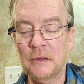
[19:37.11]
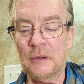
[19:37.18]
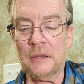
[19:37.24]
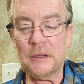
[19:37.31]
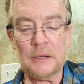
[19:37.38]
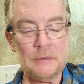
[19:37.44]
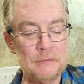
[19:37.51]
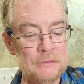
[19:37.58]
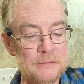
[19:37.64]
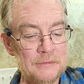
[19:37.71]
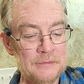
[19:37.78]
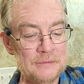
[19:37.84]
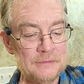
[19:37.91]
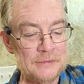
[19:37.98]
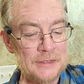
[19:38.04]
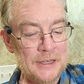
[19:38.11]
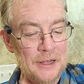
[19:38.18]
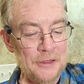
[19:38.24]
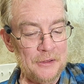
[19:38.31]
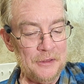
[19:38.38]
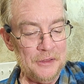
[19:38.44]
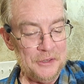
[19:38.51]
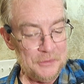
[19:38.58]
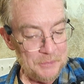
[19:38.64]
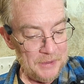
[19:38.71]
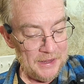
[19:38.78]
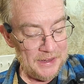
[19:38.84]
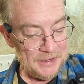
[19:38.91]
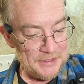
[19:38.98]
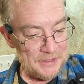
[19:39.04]
look at the color of these
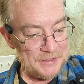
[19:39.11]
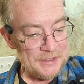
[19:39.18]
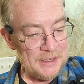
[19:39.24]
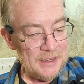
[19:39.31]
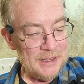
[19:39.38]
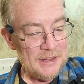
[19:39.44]
pages.